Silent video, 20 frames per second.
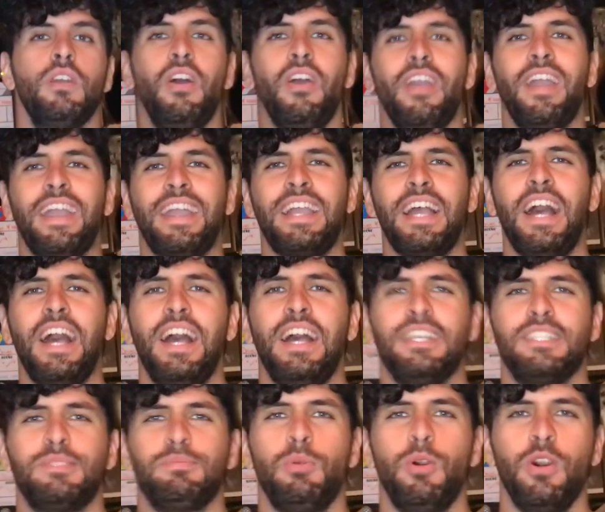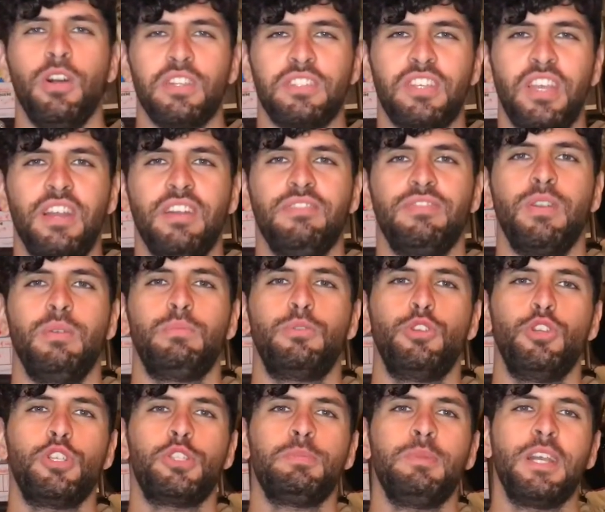Alright guys, small job from
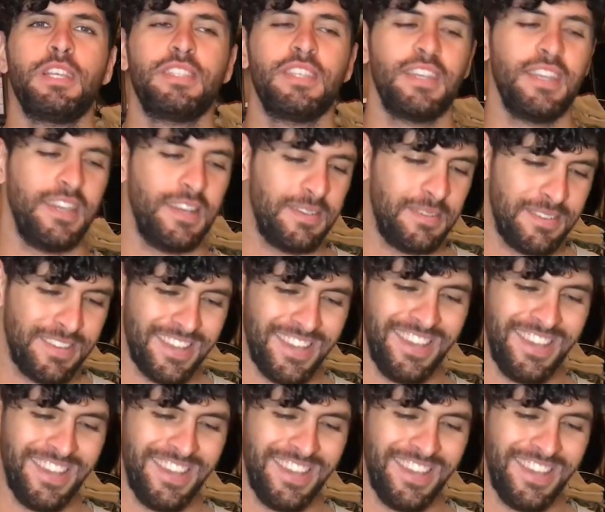Two Schmucks again.